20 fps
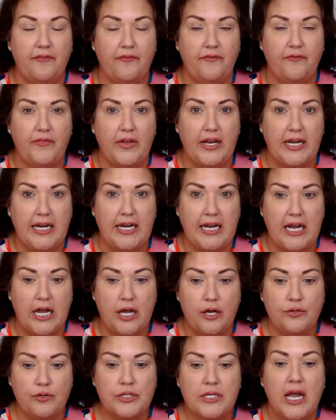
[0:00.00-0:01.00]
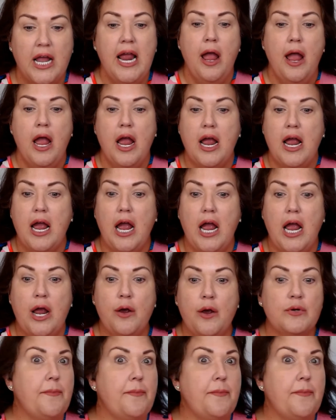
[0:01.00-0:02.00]
videos. It
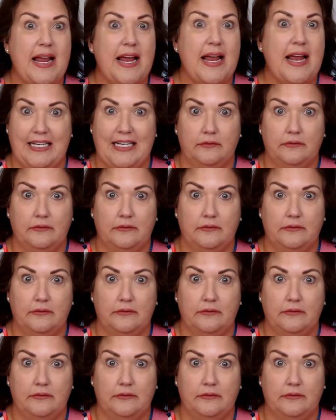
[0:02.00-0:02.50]
was amazing.